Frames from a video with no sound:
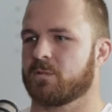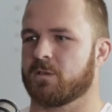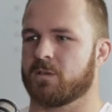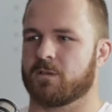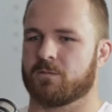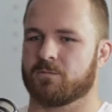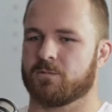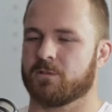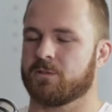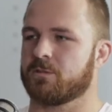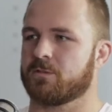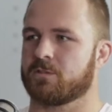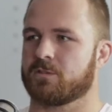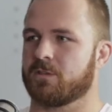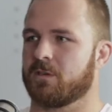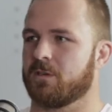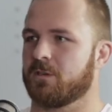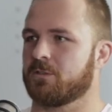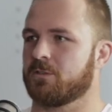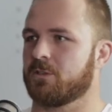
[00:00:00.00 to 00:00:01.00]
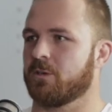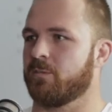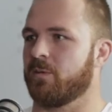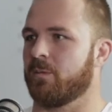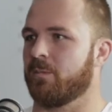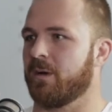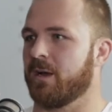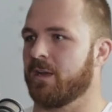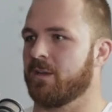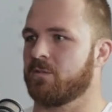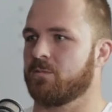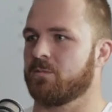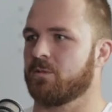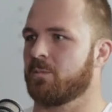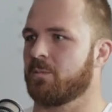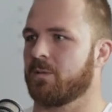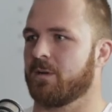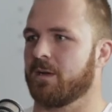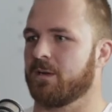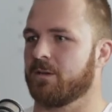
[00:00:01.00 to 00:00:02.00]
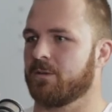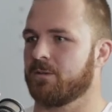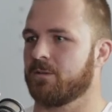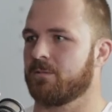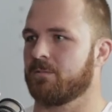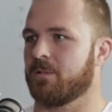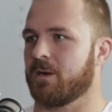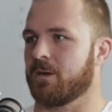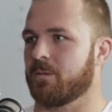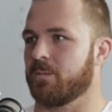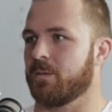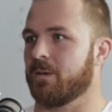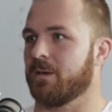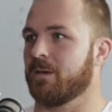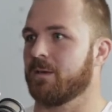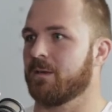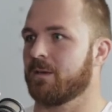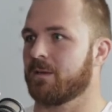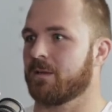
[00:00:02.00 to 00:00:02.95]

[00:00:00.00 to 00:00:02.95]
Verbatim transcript: real solid group of mates, we were playing good rugby